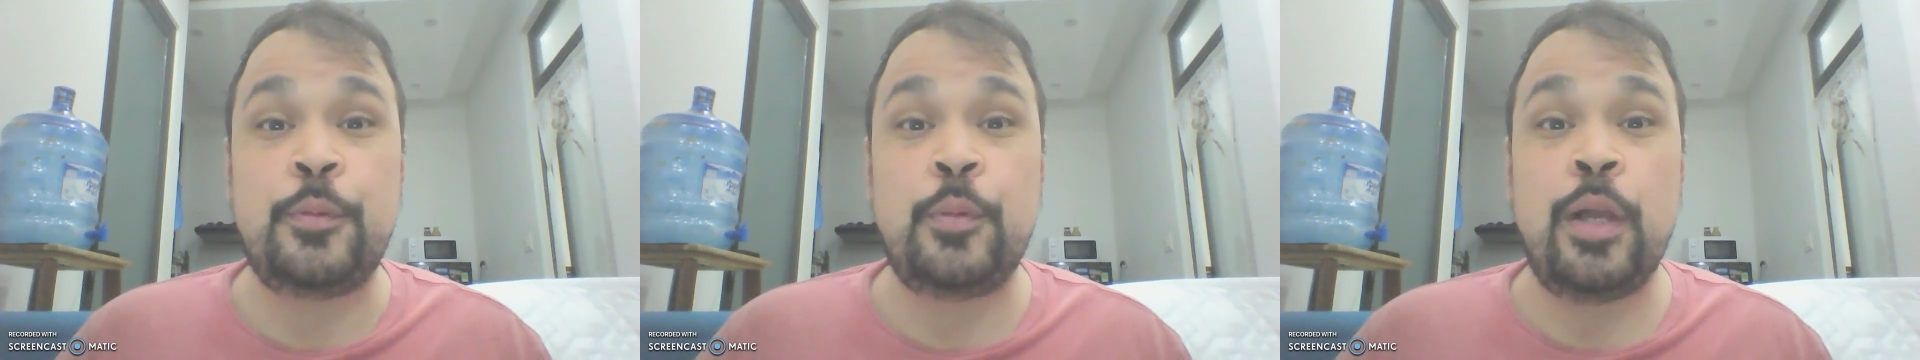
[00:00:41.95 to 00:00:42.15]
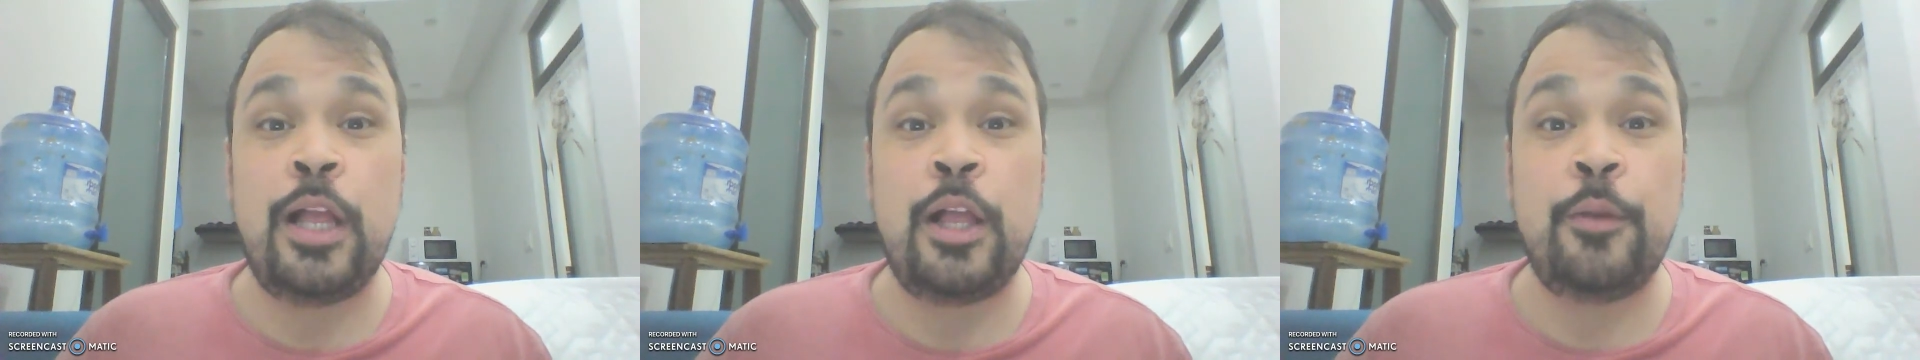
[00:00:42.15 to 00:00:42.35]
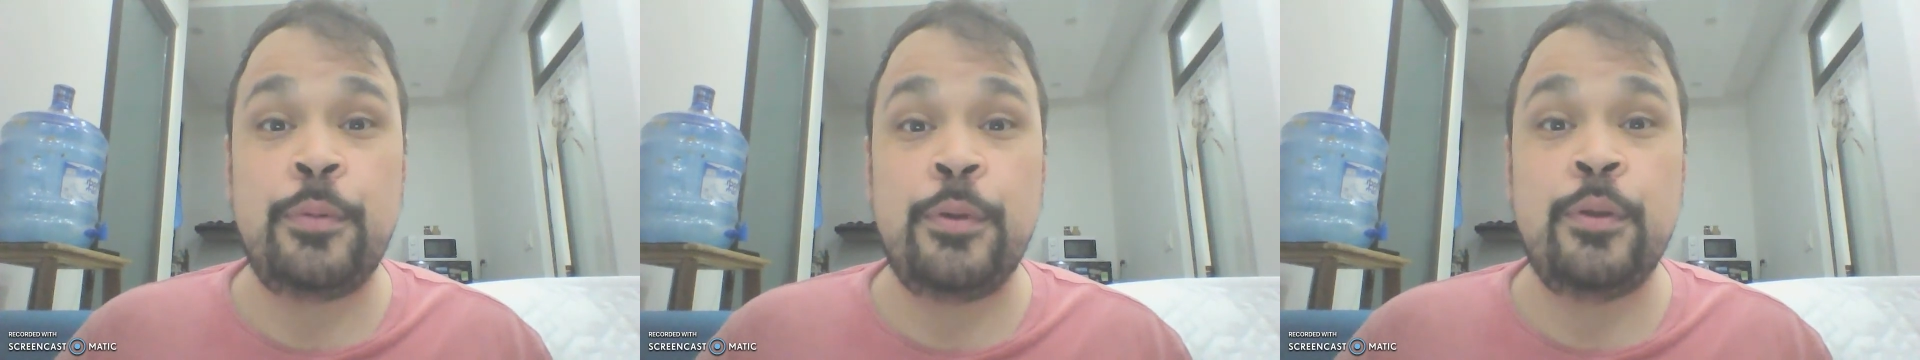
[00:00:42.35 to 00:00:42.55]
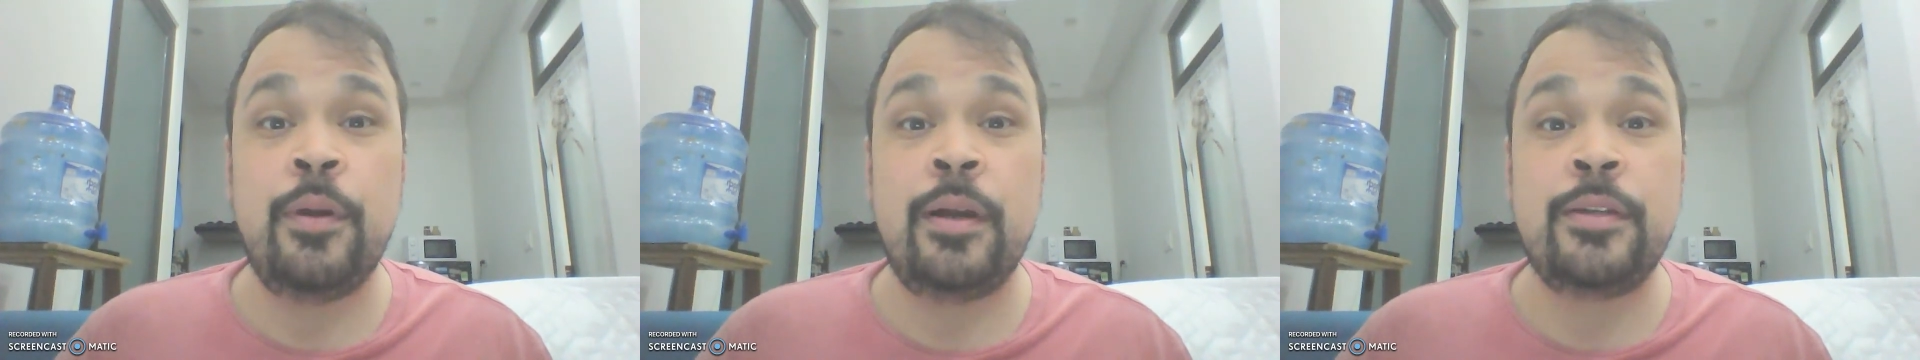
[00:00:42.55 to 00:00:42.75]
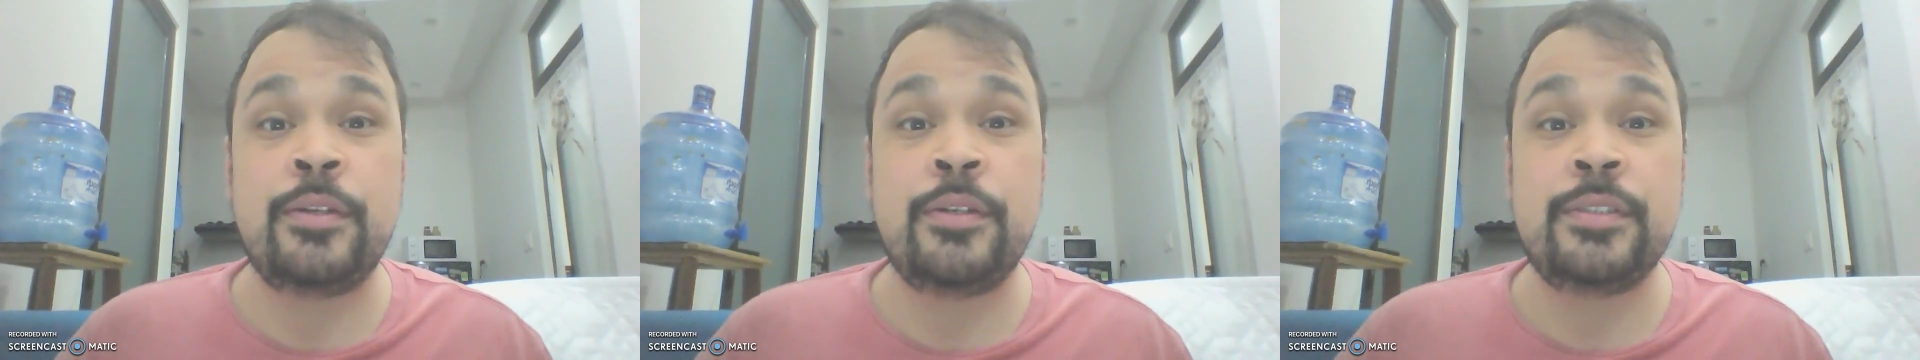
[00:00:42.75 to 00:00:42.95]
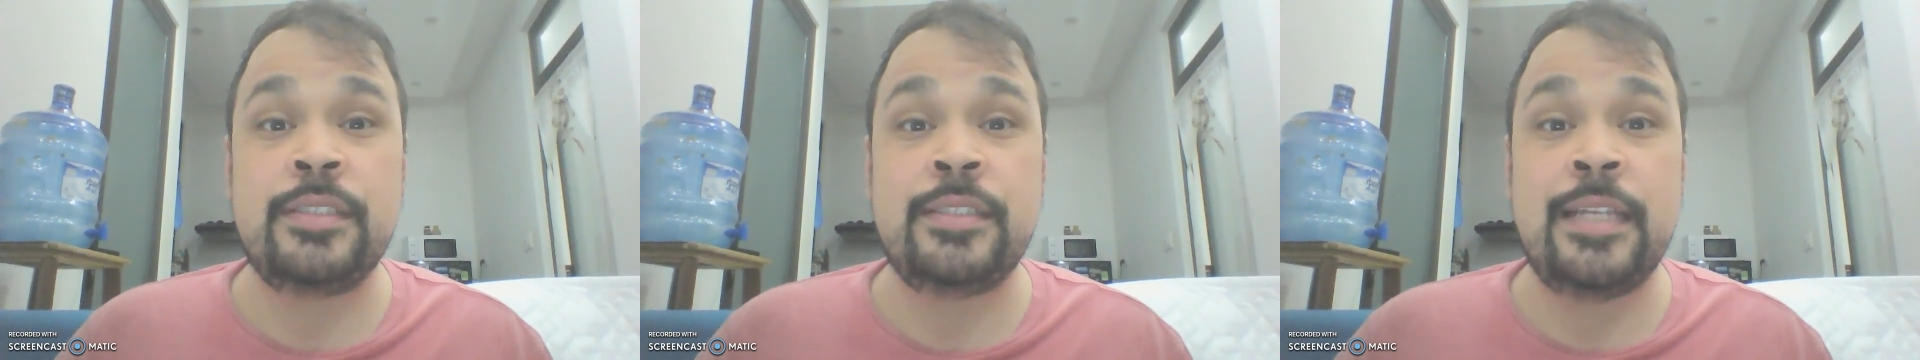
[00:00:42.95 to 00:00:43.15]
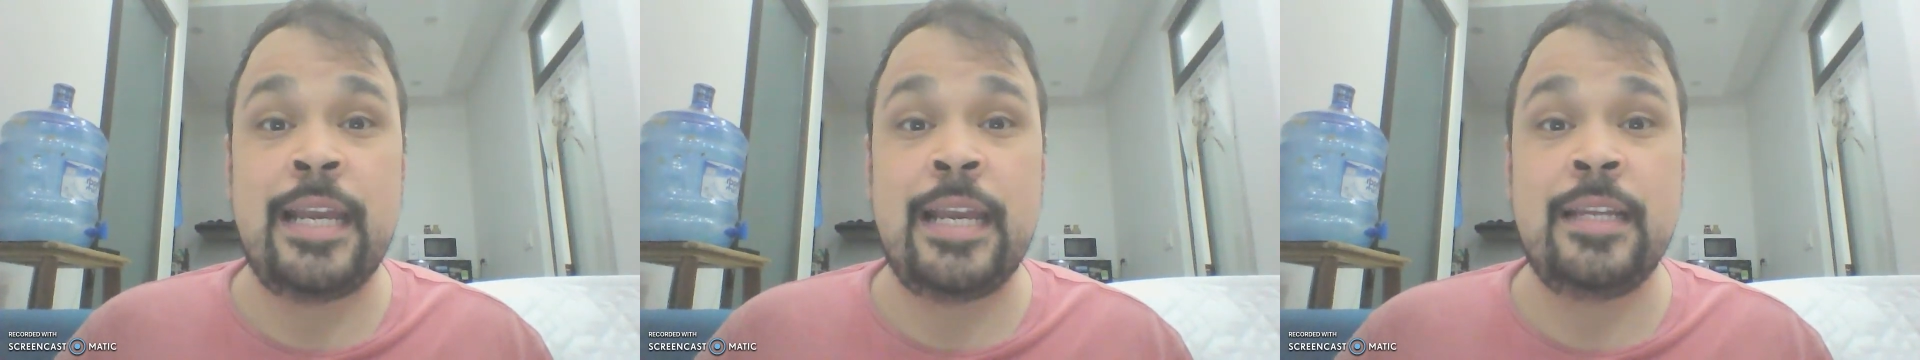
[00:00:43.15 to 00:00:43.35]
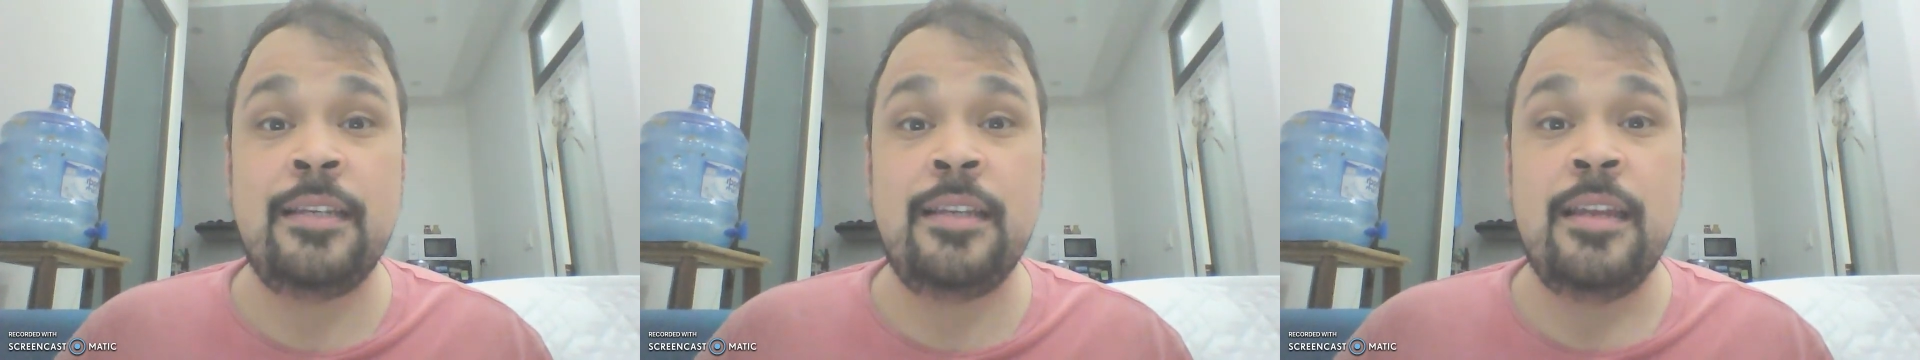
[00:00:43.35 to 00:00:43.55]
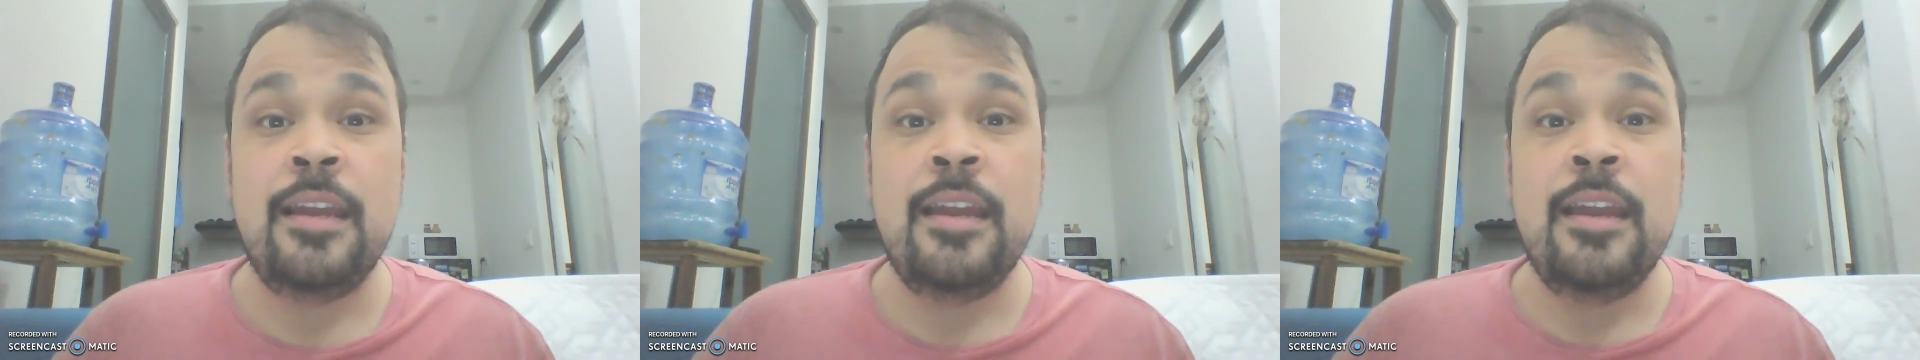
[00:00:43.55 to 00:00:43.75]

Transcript: will help you understand